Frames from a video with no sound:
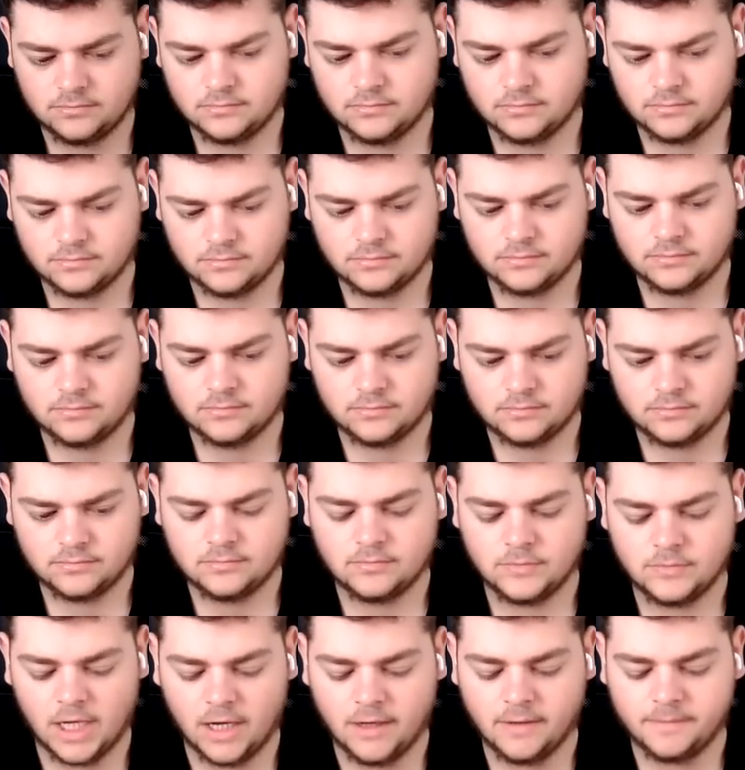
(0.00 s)

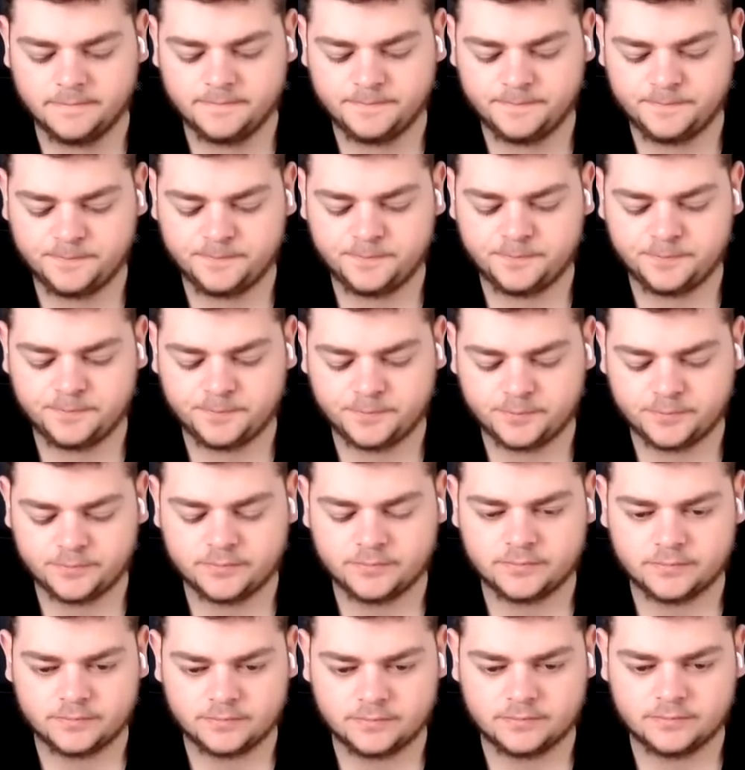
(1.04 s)

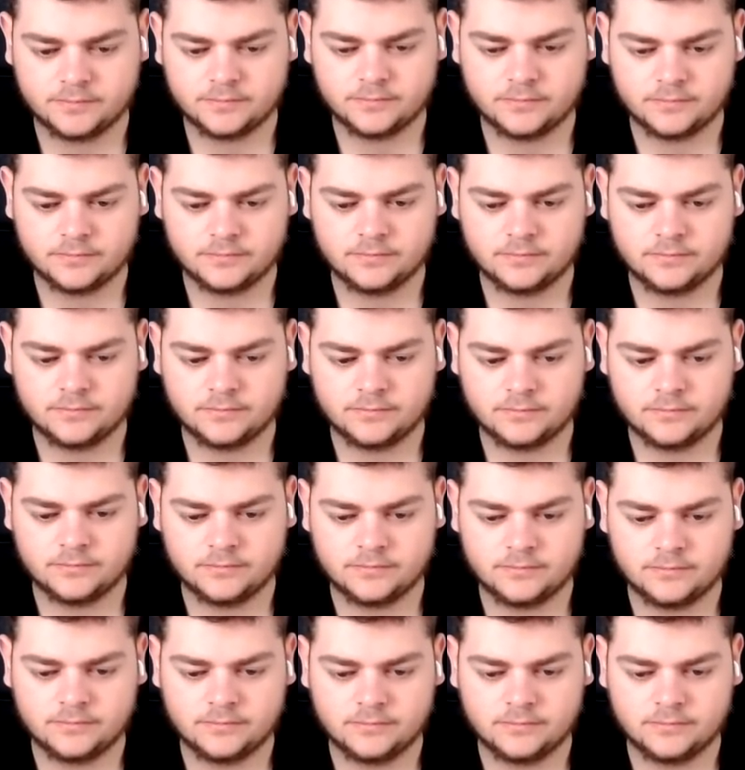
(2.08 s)
This person isn't speaking.